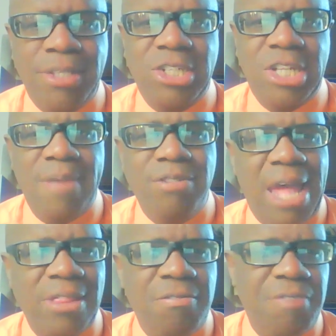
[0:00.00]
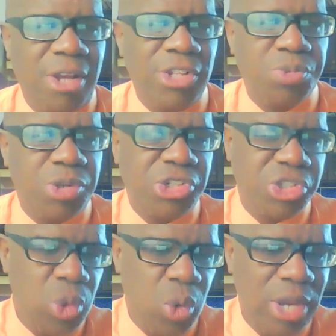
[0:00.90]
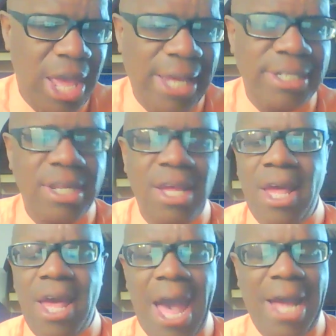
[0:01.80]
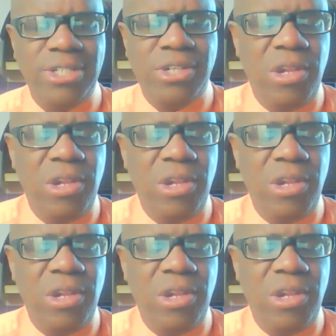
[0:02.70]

It seems that the funds were stolen and